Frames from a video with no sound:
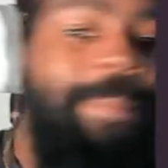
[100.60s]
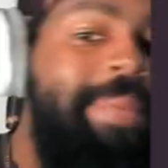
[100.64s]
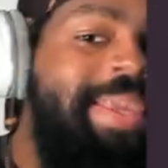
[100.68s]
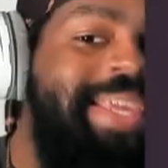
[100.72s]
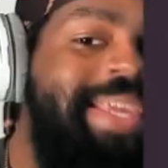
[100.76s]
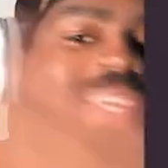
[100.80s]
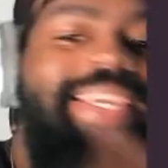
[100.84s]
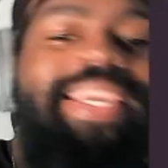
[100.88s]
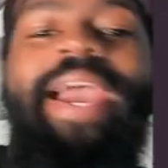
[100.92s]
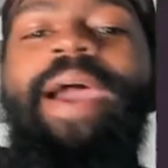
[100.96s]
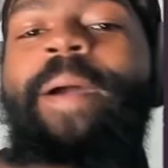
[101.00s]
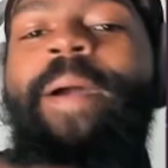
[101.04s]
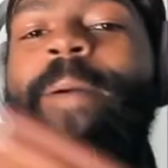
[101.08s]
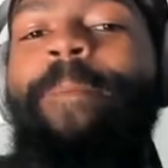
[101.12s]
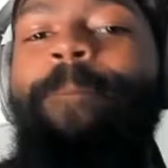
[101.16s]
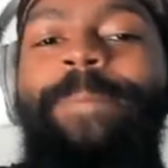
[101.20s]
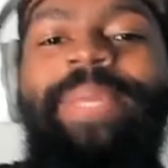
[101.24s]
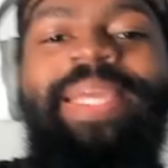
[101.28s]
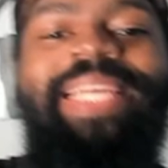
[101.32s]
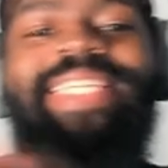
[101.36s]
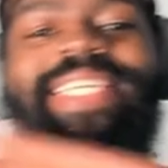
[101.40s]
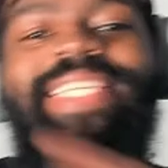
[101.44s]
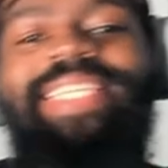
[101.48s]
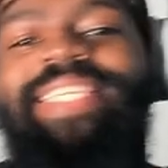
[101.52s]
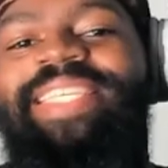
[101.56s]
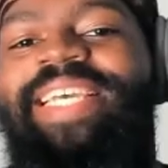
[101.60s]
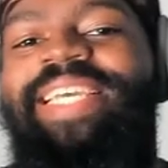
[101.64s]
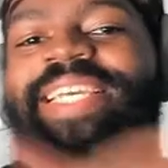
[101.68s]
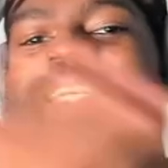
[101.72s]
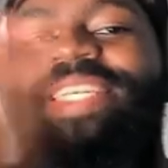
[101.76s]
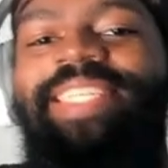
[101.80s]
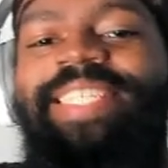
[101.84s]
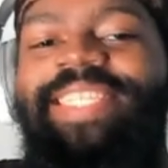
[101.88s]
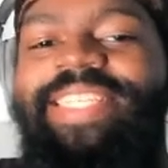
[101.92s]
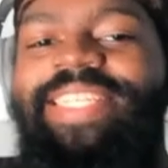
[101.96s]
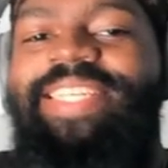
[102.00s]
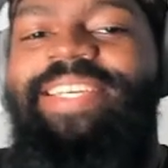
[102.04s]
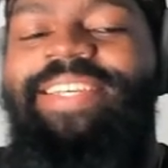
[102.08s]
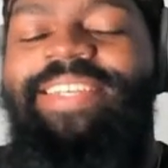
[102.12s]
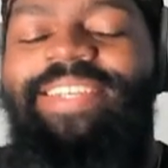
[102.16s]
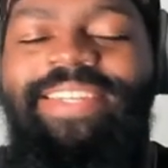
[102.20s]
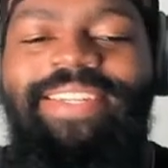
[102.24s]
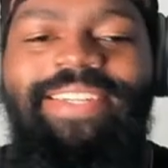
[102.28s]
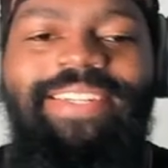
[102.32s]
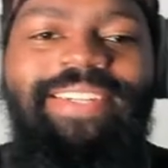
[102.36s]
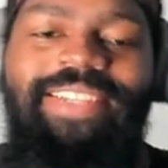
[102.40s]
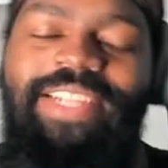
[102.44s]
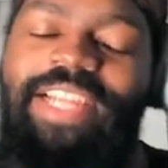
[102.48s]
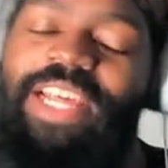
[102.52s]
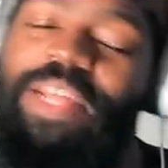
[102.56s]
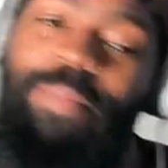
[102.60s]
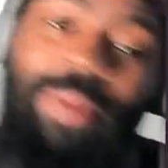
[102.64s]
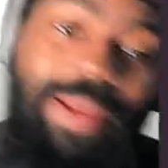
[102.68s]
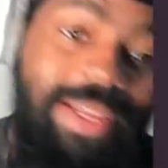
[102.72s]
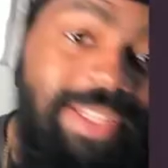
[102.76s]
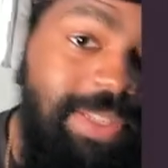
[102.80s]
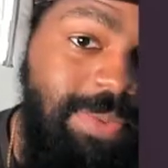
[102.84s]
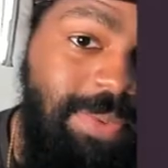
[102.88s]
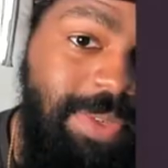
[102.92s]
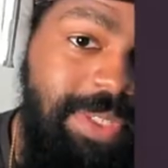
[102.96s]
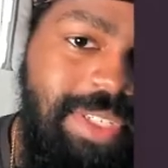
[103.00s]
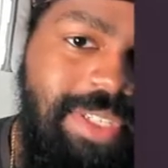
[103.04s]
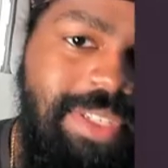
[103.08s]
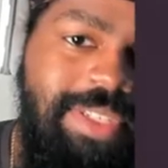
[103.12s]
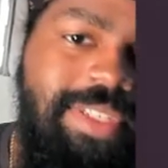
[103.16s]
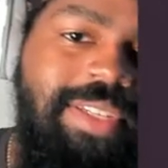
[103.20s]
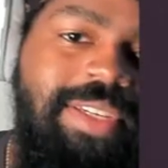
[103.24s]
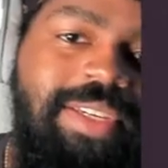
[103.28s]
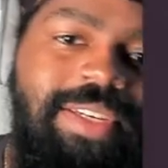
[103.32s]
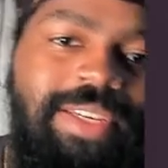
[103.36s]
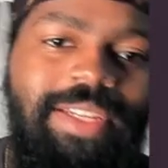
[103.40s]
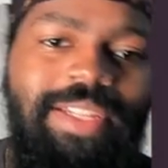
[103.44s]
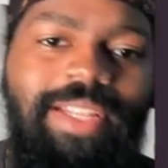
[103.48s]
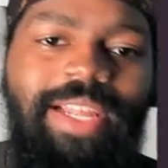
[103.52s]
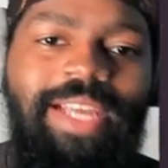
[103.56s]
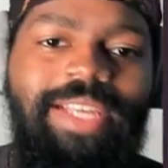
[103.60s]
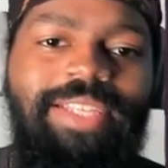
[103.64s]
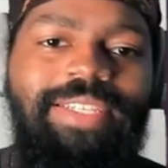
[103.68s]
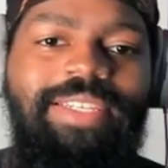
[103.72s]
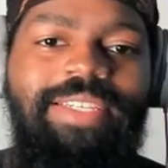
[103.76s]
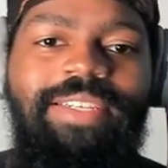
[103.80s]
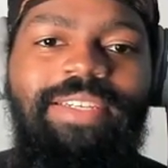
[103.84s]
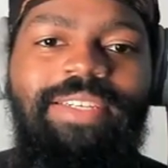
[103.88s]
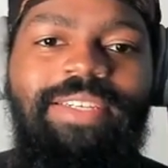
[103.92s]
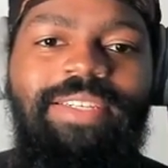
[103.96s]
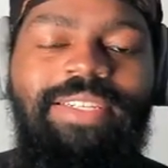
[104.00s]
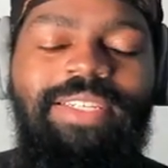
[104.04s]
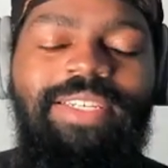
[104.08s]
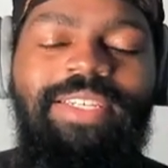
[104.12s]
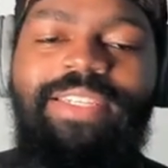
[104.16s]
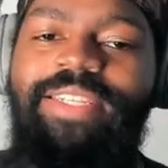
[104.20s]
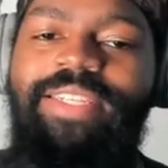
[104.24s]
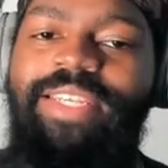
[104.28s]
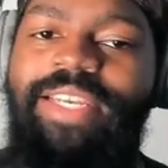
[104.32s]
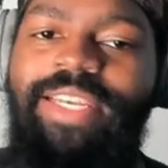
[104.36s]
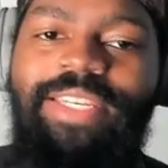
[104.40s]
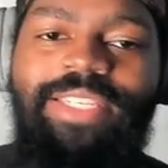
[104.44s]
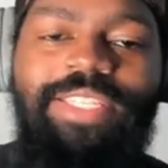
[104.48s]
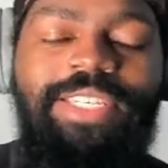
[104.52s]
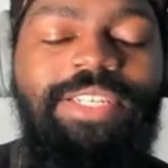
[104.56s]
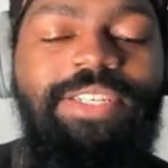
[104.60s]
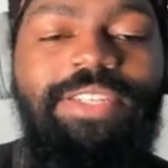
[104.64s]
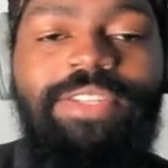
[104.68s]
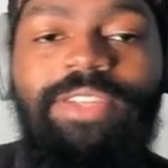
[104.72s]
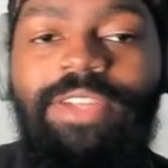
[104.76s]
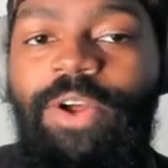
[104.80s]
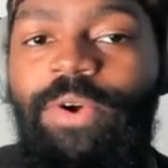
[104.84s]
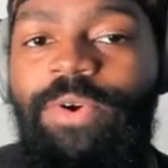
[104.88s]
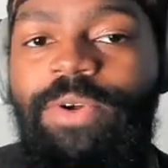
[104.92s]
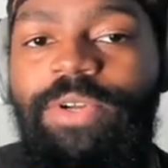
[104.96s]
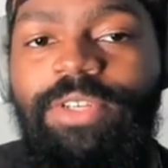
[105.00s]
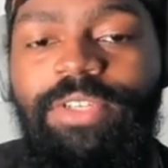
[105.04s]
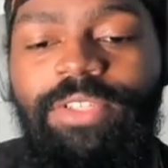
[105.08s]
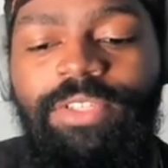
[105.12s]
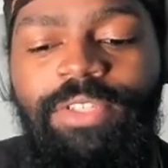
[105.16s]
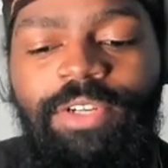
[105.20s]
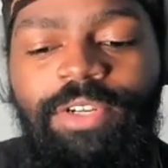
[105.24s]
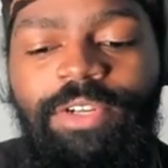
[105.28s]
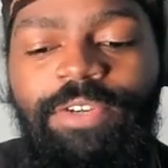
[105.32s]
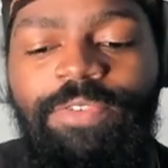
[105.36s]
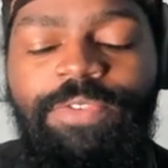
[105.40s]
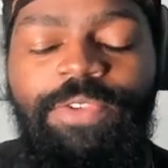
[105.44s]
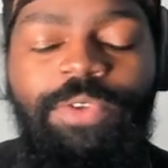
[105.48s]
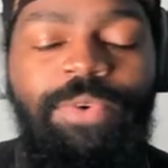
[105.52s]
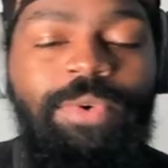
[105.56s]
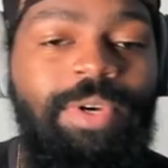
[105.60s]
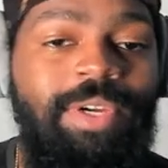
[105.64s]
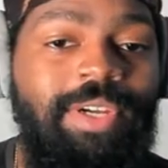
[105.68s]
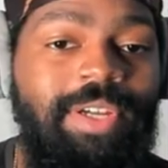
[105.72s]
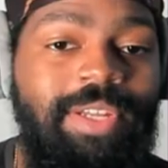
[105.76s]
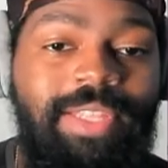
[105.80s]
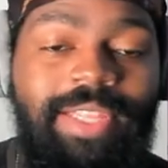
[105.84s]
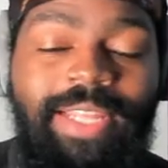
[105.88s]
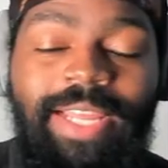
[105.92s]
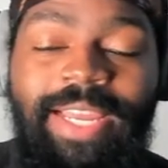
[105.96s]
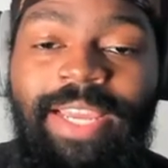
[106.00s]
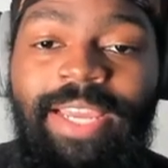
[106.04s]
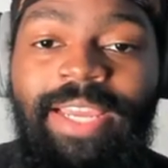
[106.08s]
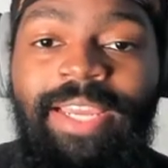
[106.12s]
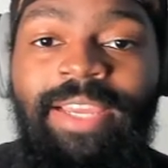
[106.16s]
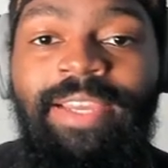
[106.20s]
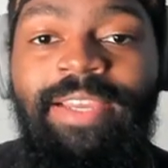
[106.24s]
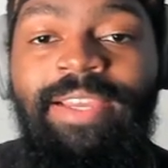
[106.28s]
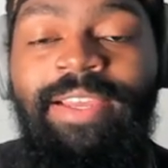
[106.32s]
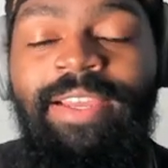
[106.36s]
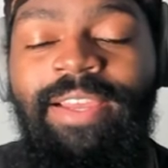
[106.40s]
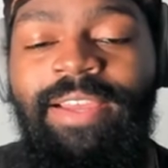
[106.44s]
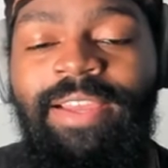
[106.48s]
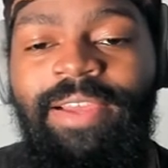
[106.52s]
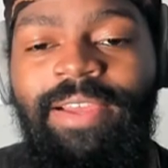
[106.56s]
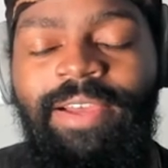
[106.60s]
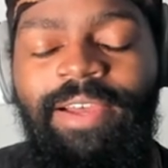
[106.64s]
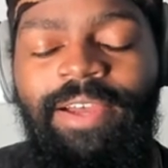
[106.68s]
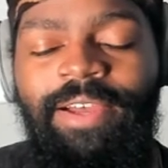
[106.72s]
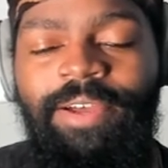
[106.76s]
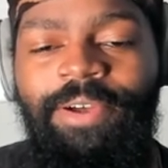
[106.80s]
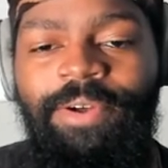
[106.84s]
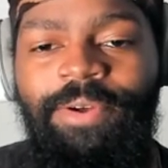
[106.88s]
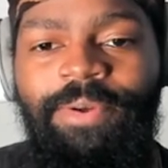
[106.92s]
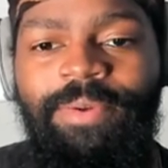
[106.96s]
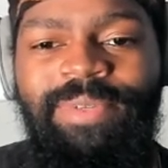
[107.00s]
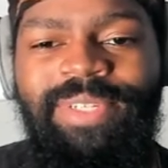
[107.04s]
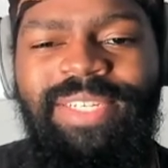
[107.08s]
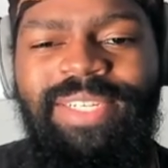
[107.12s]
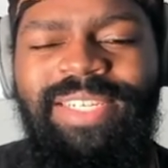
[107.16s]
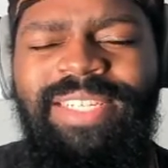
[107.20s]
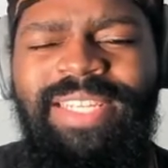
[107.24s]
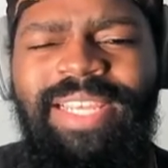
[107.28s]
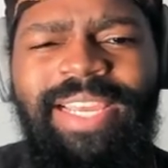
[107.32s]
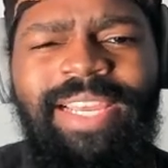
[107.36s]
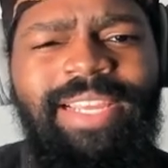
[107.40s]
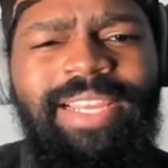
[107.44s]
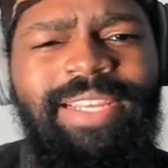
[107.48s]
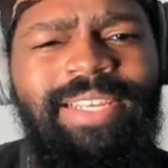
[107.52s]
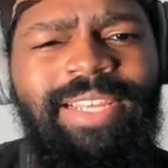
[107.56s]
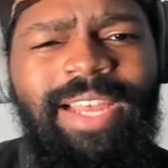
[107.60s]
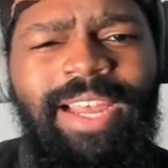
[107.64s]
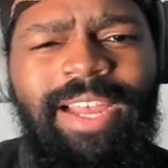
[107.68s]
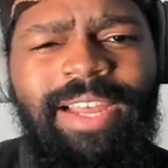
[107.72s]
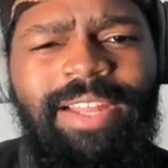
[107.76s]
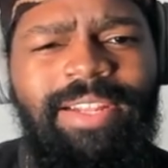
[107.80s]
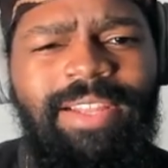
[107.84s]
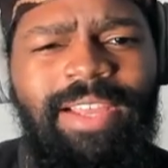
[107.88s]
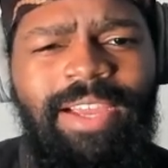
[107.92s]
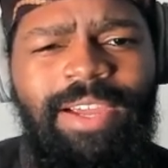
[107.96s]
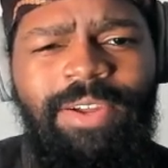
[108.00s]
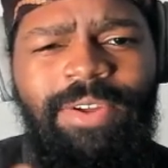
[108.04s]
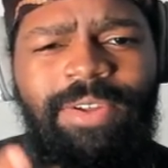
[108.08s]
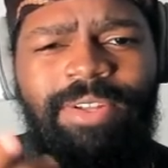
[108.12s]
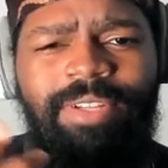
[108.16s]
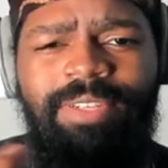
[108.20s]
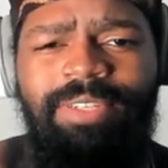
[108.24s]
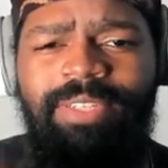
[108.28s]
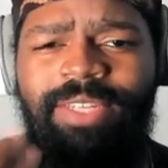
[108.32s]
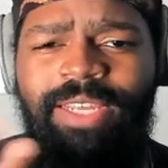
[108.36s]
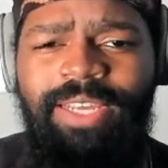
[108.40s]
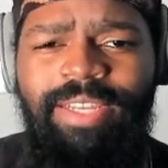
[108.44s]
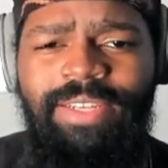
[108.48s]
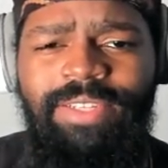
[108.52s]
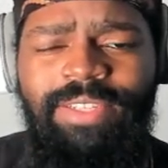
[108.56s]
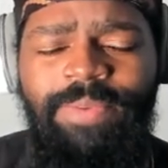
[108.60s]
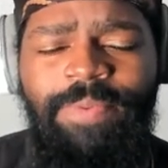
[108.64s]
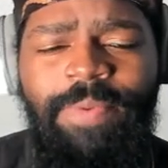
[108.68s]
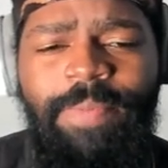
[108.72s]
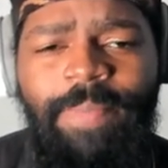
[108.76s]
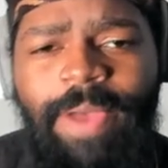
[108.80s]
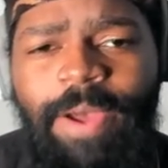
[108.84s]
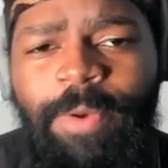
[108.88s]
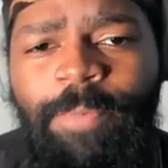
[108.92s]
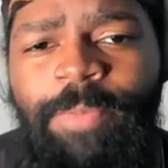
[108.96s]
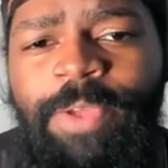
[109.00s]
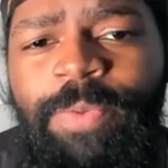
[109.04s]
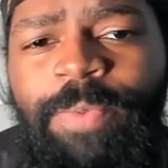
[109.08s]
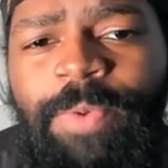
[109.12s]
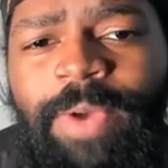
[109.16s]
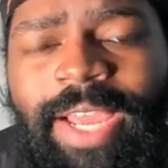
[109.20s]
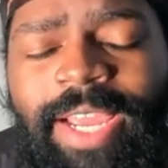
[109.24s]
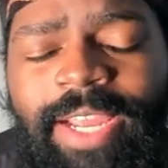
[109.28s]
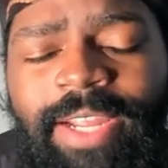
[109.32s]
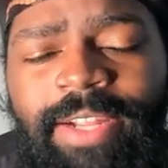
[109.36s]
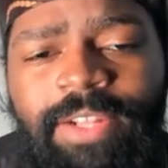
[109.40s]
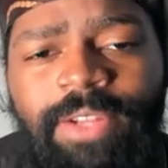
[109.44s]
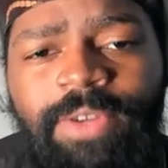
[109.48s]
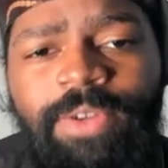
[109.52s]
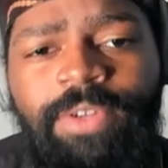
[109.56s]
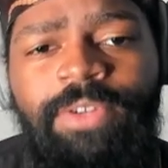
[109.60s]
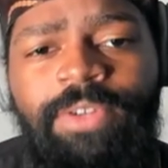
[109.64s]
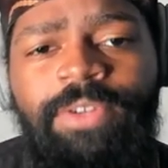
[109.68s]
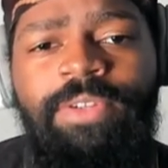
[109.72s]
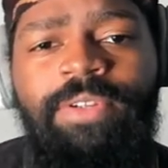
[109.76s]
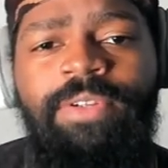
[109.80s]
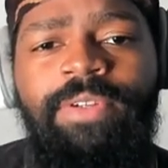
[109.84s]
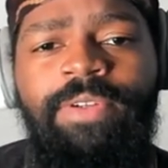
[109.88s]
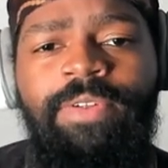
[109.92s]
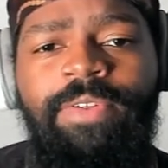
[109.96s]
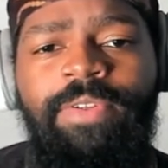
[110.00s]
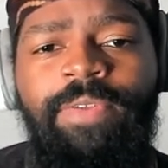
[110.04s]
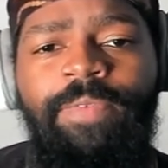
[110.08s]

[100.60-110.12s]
y'all bitches ain't shit. That's basically what she's saying. Like she she's saying she's just on her stuff, doing her thing. Um, she said, I, I heard her say something about people hating on her.